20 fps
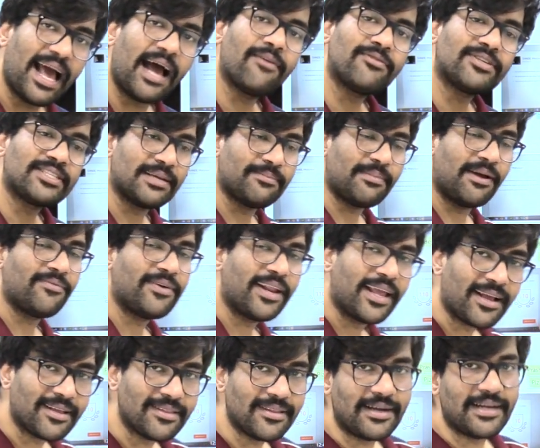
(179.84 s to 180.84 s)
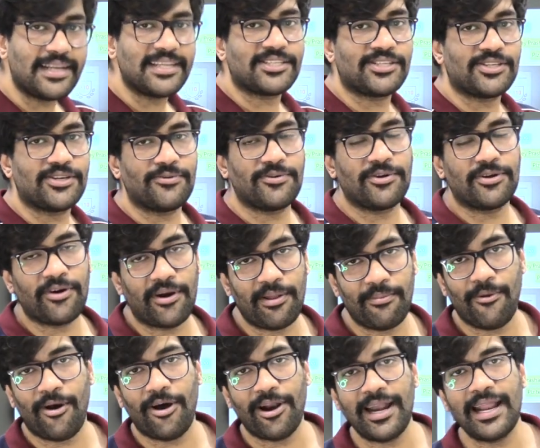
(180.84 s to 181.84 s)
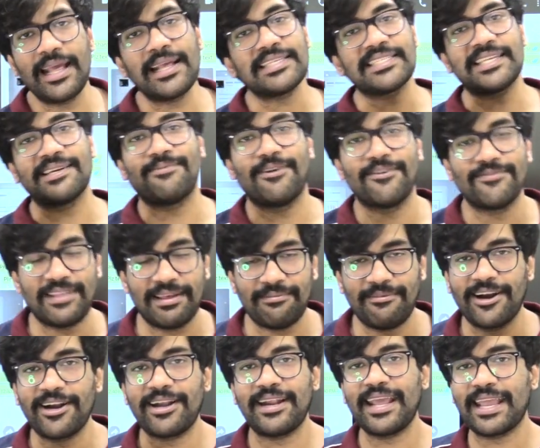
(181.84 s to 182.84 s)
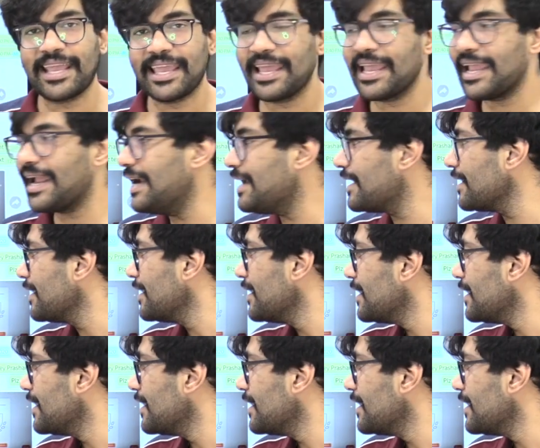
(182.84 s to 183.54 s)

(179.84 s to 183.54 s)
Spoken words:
Some have taken the test today morning, some of them are taking it.